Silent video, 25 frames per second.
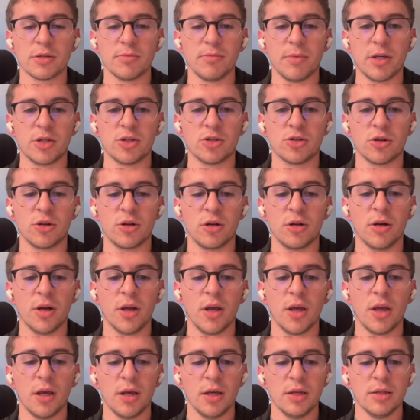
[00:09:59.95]
So make sure
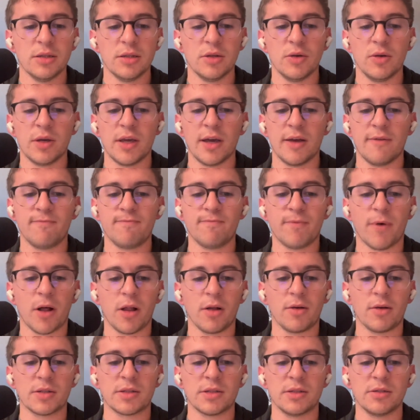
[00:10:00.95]
So again,
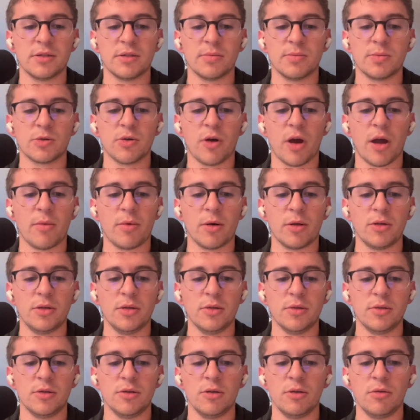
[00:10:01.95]
follow us and subscribe on